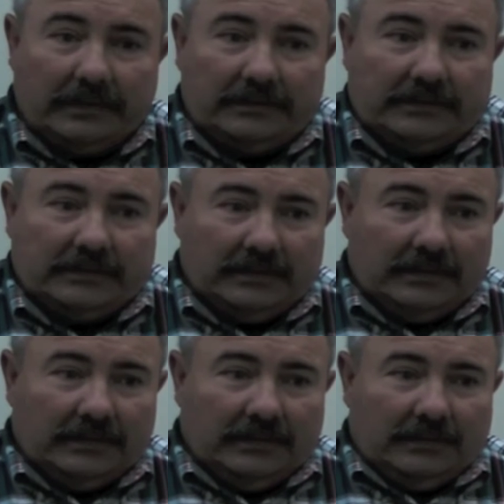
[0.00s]
it's
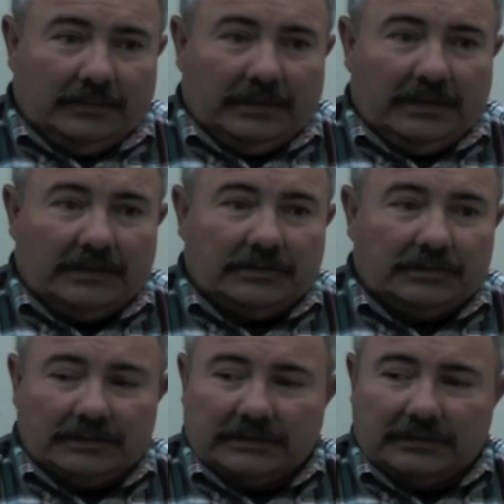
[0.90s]
been an issue
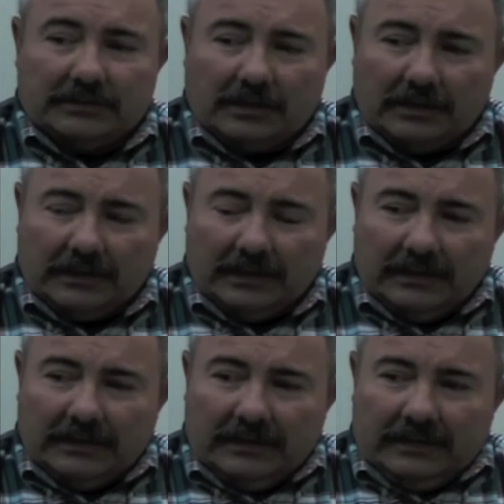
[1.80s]
since I've started.
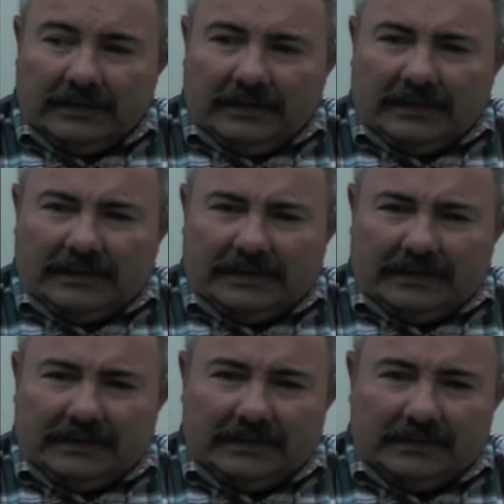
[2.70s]
I
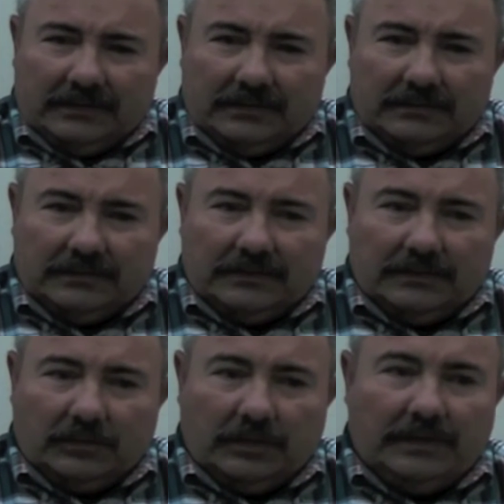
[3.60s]
think
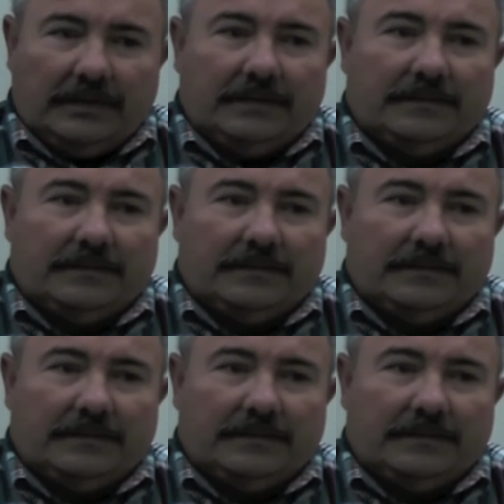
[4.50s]
one of the